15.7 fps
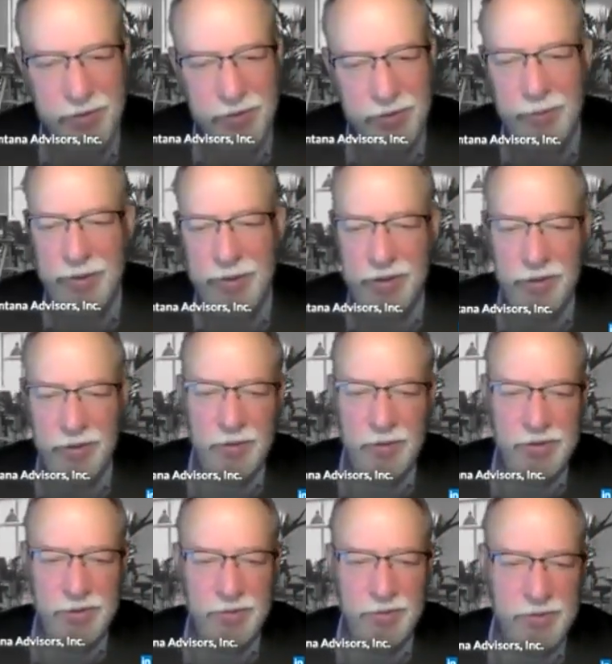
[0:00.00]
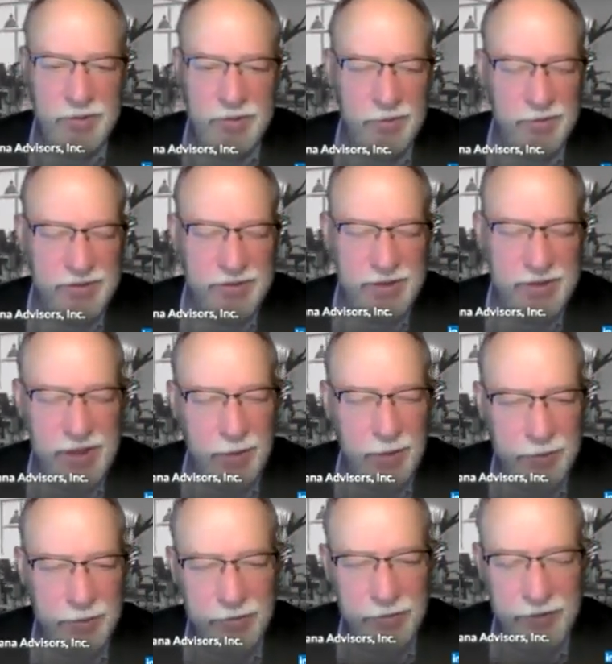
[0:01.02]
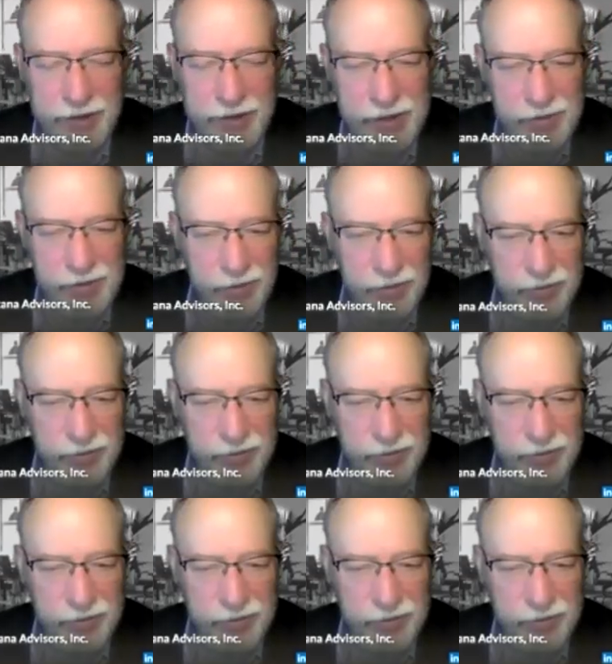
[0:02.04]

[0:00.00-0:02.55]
I would encourage you to sit down with your financial